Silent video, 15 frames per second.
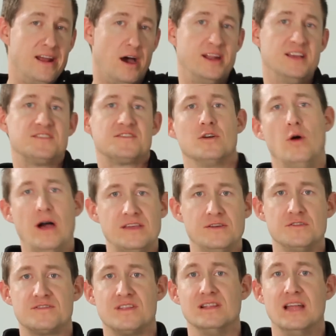on it, so I
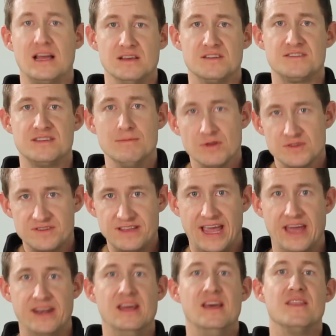used the legless cymbal
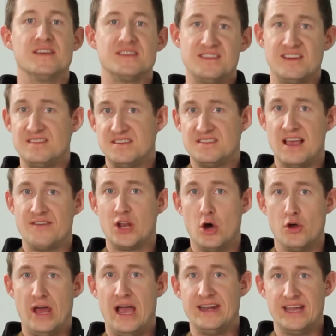stand, the
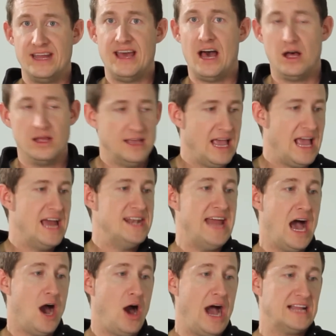6709 NL.
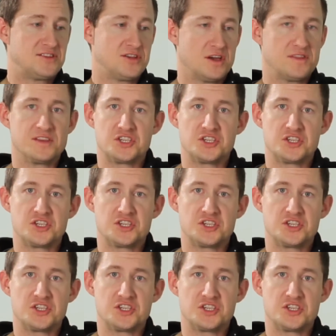Now, I took the